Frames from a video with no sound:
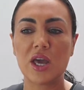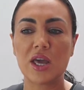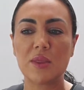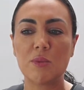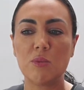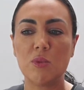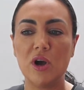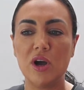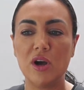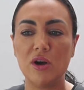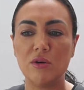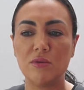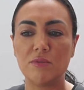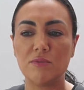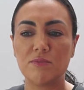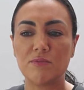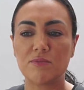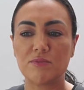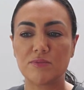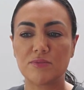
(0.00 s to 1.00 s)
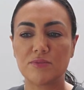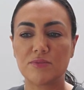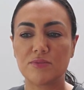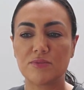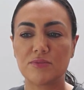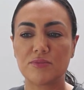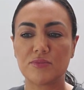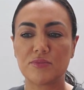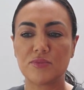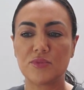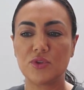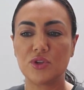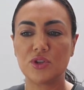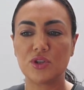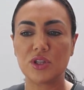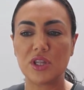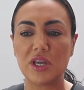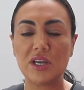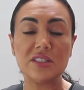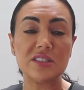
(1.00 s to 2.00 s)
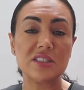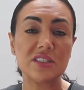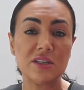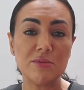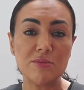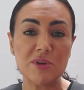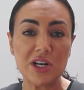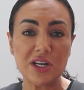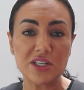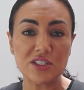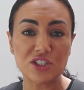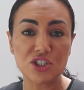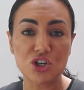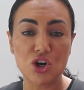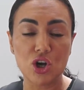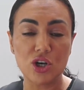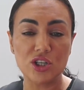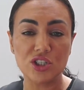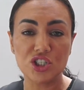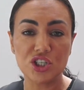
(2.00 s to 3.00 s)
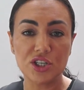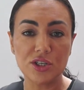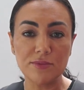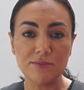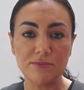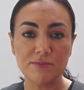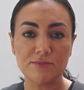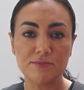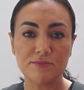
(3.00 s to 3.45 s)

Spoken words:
Well, it stimulates collagen,